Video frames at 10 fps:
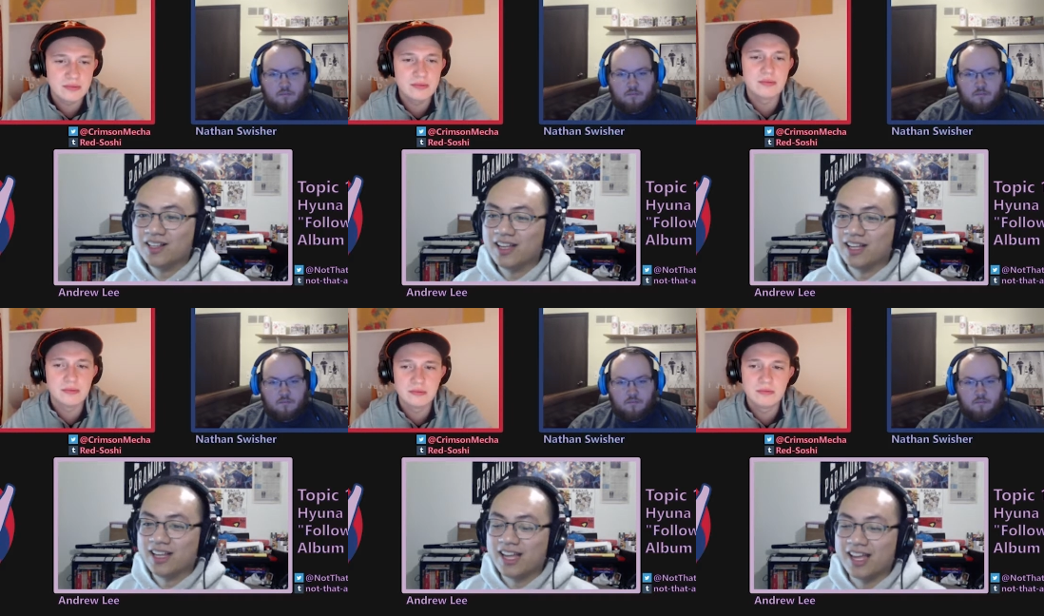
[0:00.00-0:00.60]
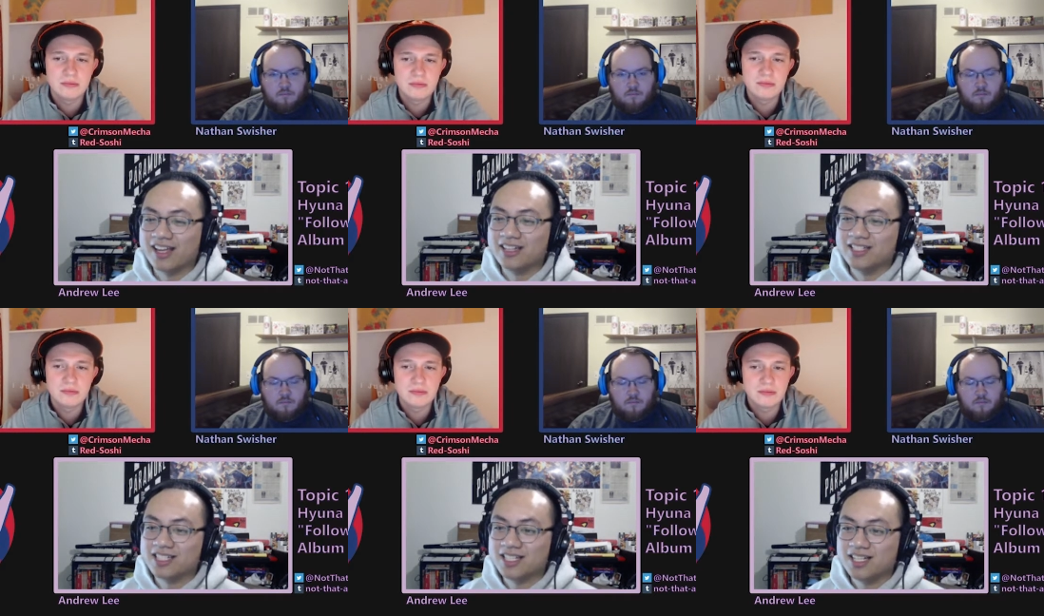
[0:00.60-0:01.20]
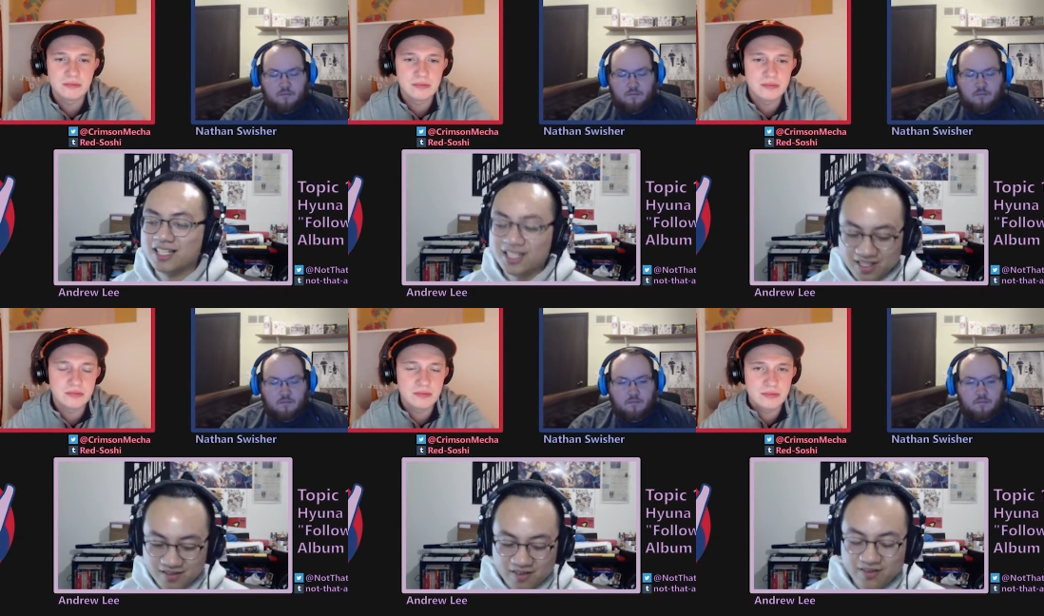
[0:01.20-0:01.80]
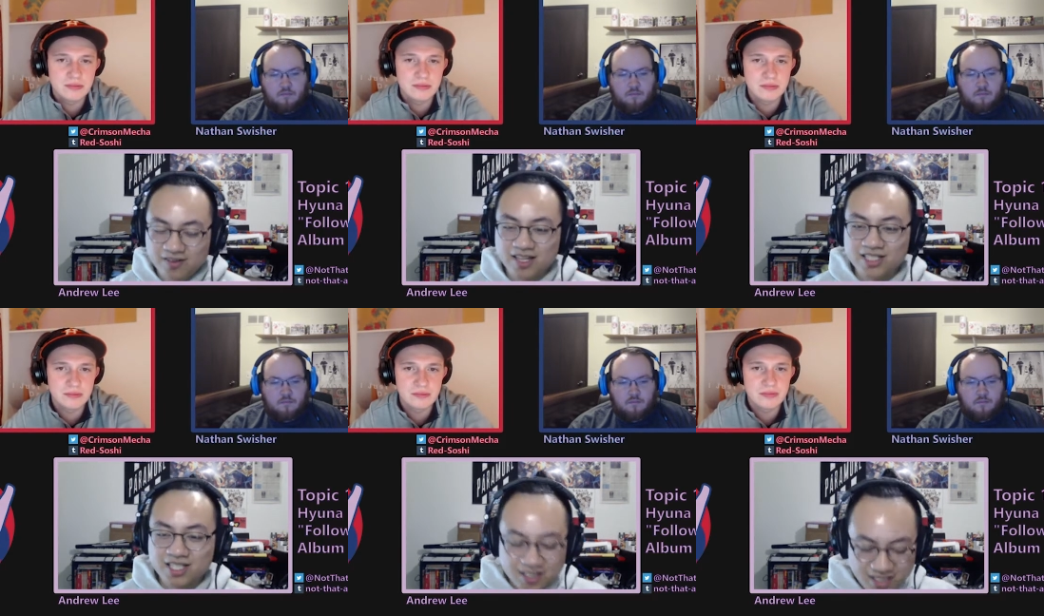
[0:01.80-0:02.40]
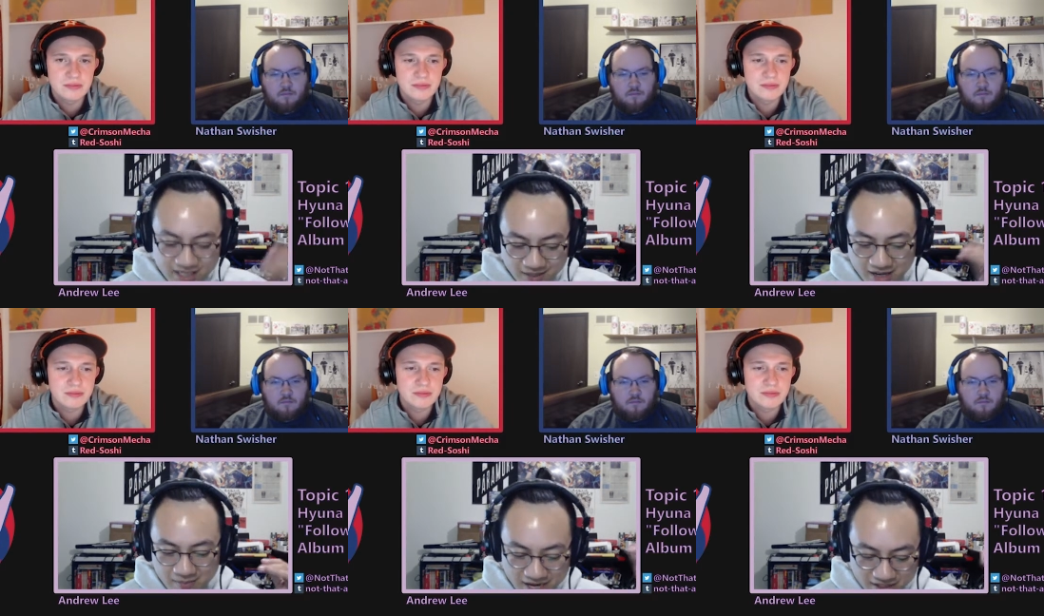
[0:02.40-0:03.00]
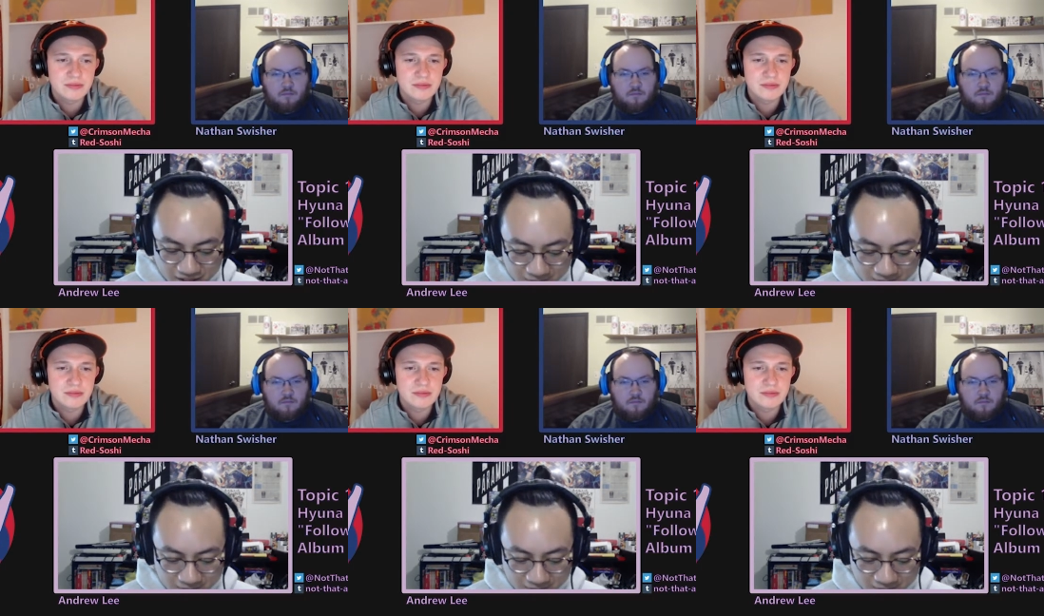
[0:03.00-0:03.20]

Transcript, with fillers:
Speaker 1: Like mm -hmm. it's just mm-hmm. it just didn't it just didn't seem like it matched